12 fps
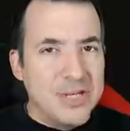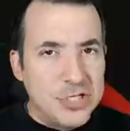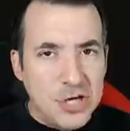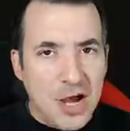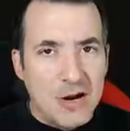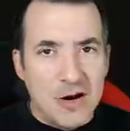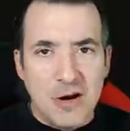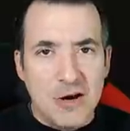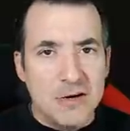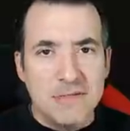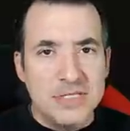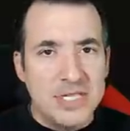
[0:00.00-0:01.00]
shot
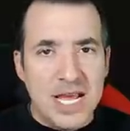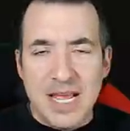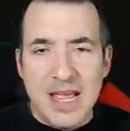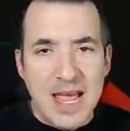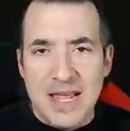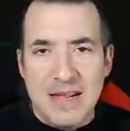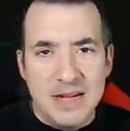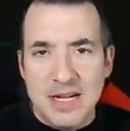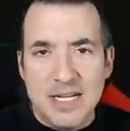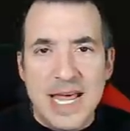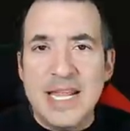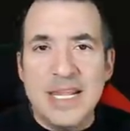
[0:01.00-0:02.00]
her, saying he hadn't
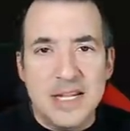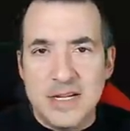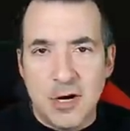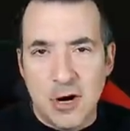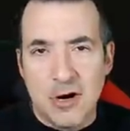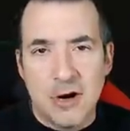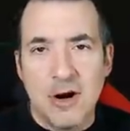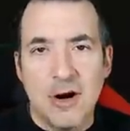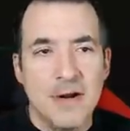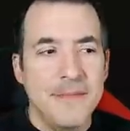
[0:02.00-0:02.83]
intended to hurt her.